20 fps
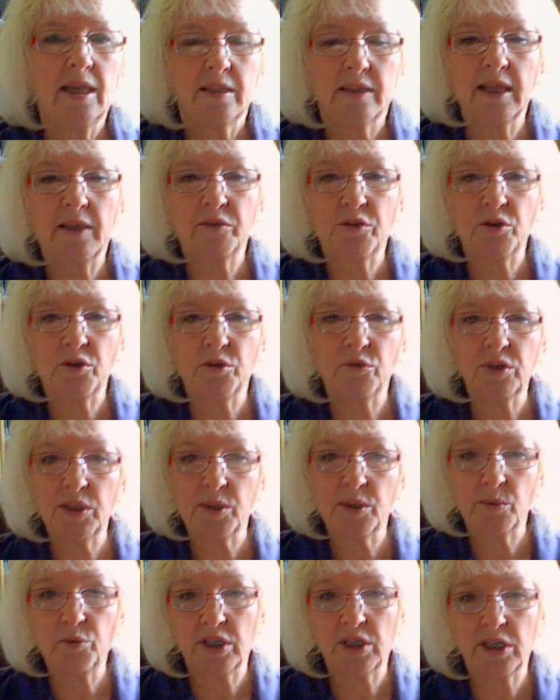that they're really
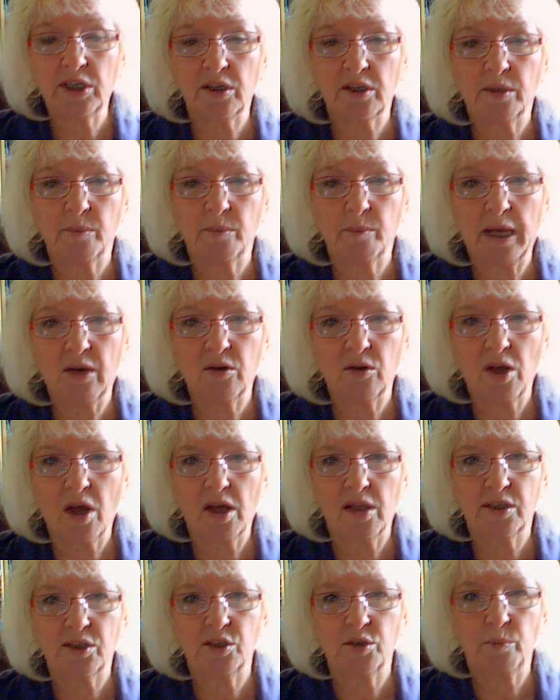pretty good about
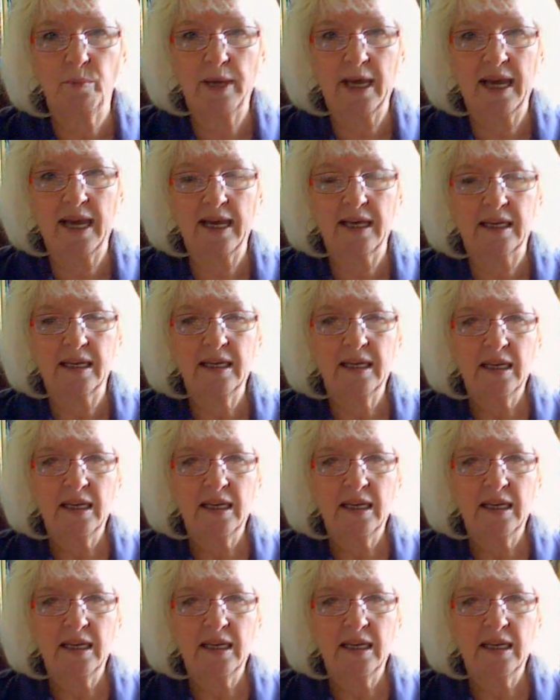calling you back.